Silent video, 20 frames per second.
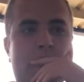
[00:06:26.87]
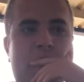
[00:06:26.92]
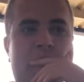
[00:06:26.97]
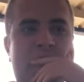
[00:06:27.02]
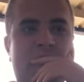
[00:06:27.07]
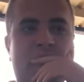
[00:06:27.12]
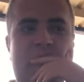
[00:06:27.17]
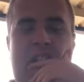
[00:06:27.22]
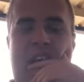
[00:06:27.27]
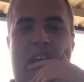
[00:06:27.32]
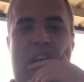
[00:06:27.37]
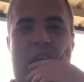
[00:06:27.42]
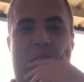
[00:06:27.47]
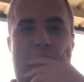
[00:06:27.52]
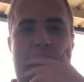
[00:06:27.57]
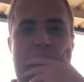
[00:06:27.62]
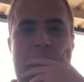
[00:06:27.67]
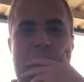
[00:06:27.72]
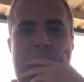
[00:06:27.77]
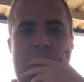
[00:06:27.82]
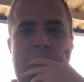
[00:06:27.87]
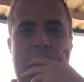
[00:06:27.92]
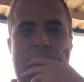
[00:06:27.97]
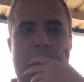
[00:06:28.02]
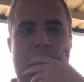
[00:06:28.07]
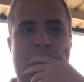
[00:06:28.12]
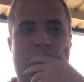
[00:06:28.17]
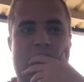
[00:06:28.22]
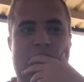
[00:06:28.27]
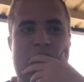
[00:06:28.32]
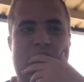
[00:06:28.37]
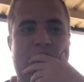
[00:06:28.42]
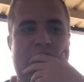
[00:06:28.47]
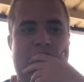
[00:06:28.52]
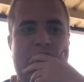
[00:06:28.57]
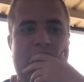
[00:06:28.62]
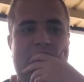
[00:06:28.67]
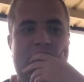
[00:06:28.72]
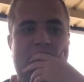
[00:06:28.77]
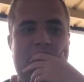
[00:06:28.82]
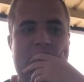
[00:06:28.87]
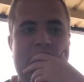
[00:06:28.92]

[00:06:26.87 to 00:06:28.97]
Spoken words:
this game is just